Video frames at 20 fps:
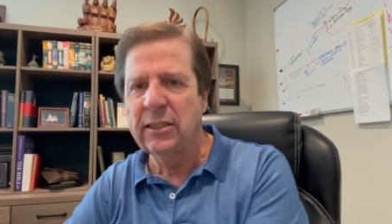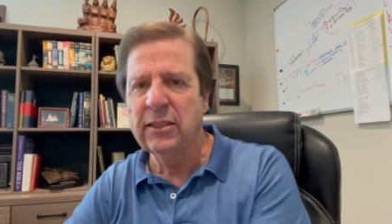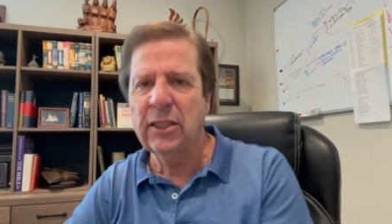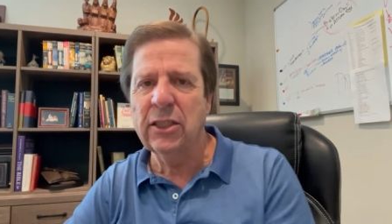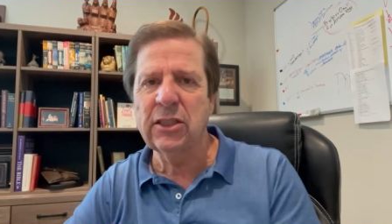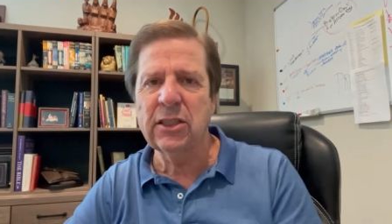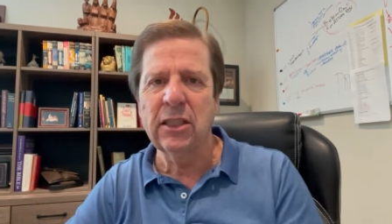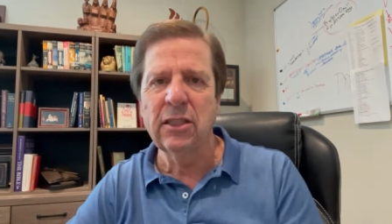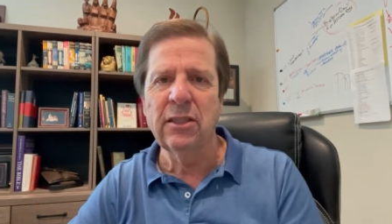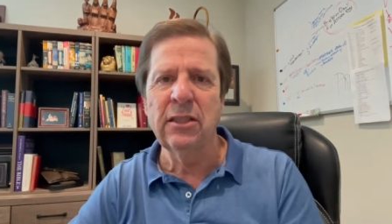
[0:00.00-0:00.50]

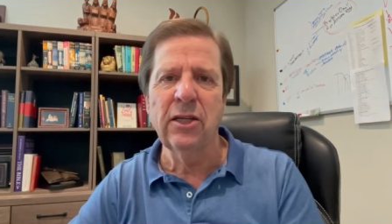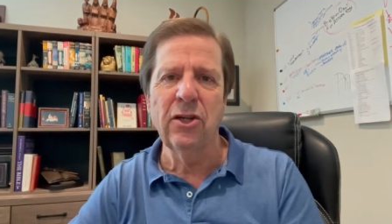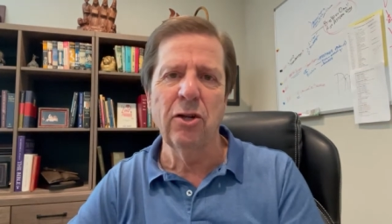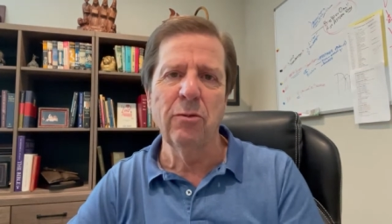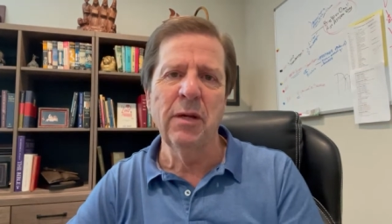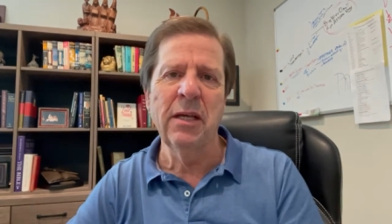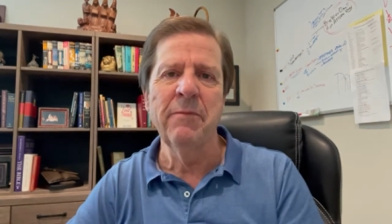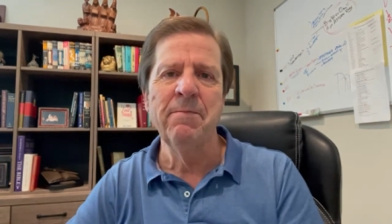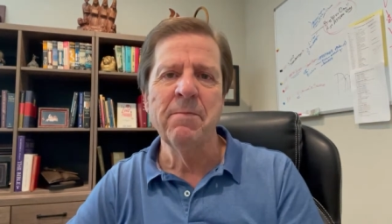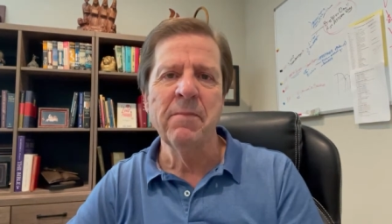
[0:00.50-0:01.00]
Let's continue to
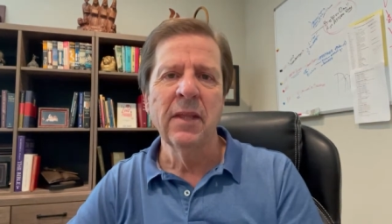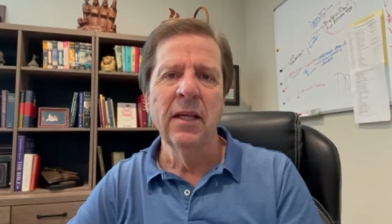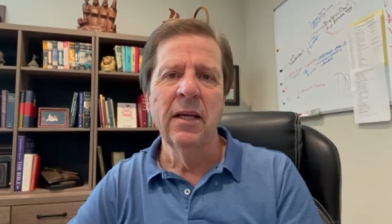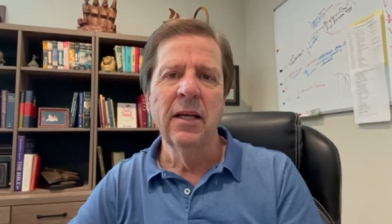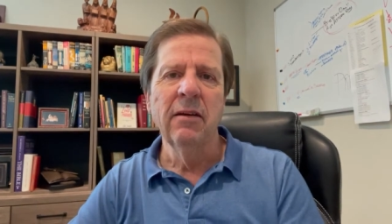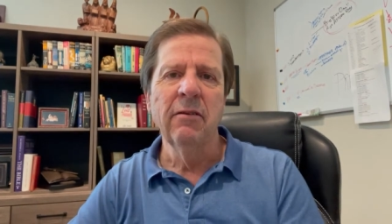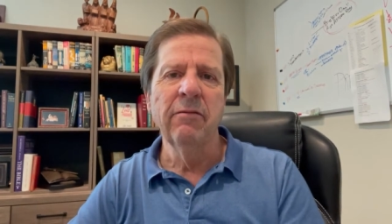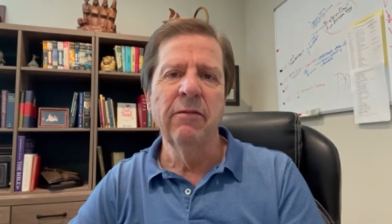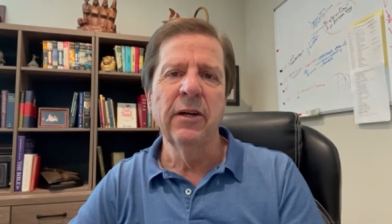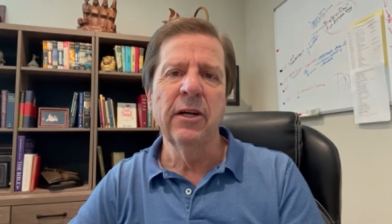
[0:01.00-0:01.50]
be
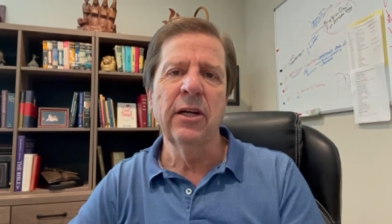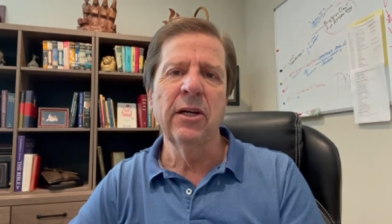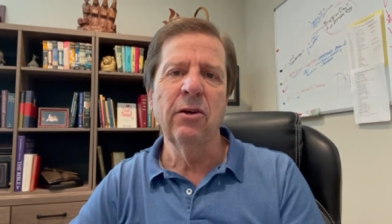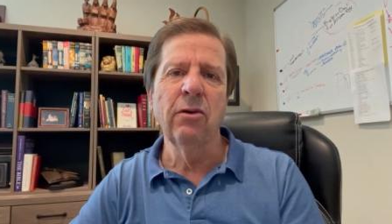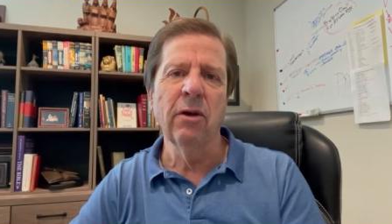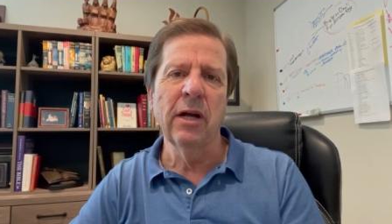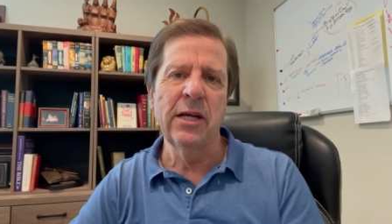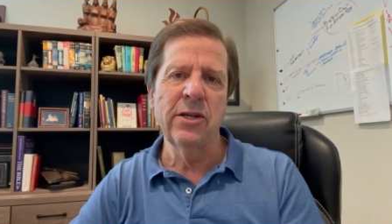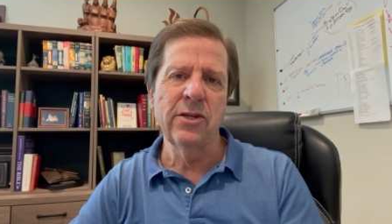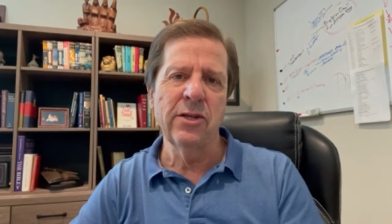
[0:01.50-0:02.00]
very
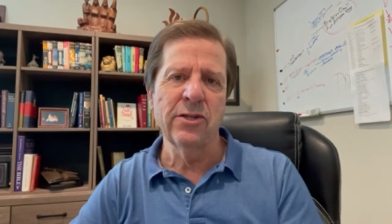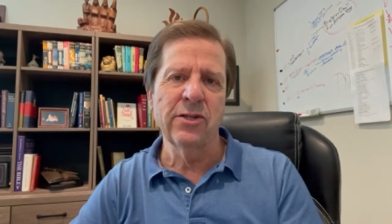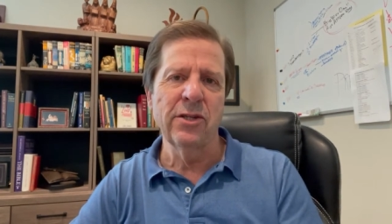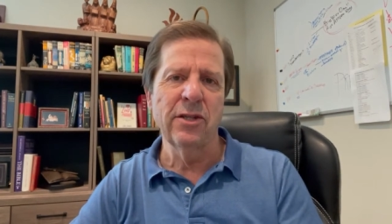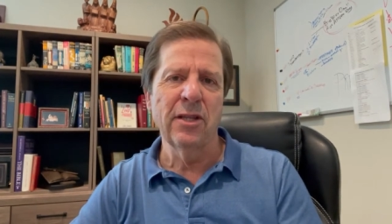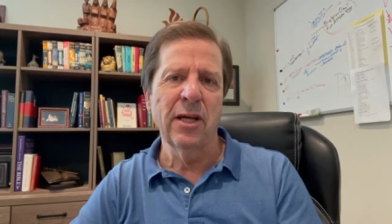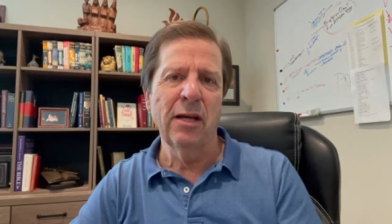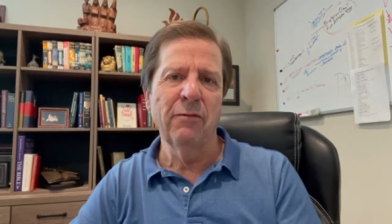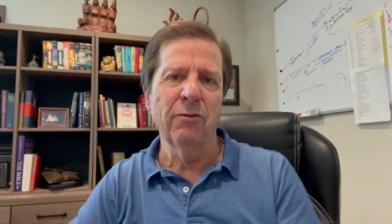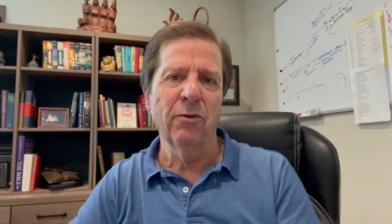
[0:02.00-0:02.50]
gracious and
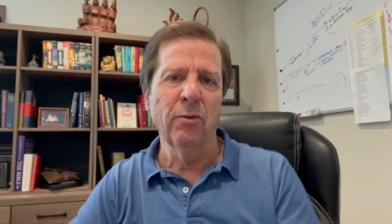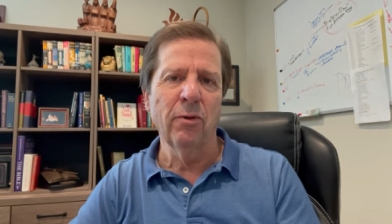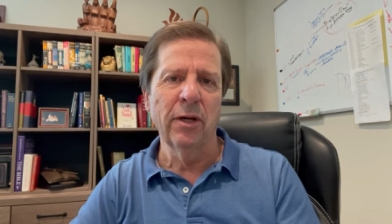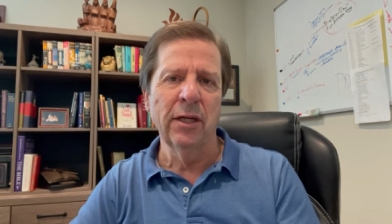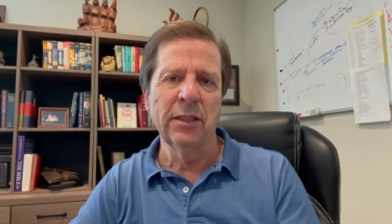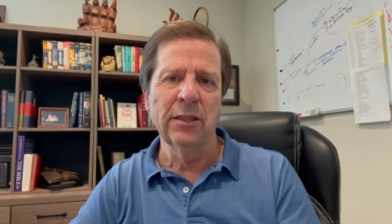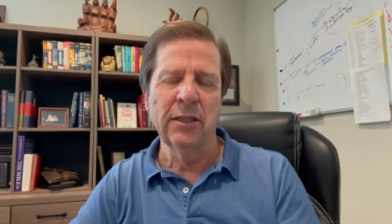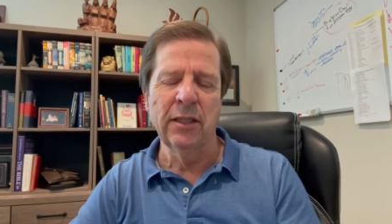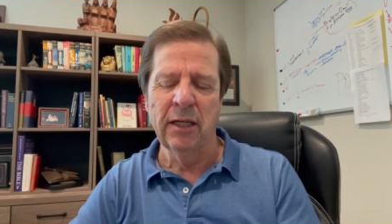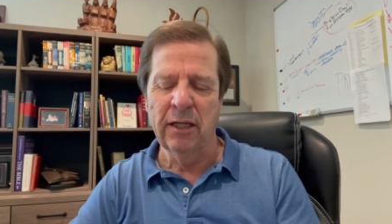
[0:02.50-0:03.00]
thankful for what
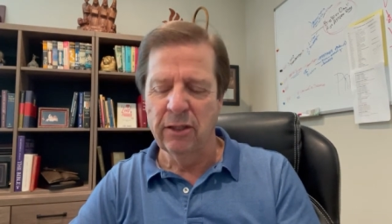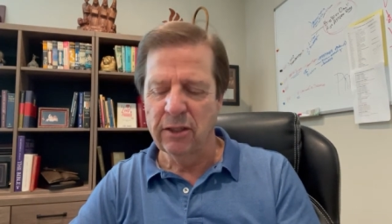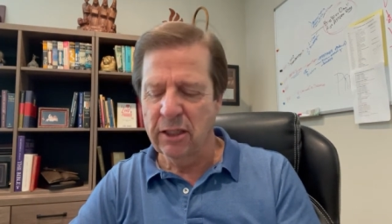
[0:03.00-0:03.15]
he's done.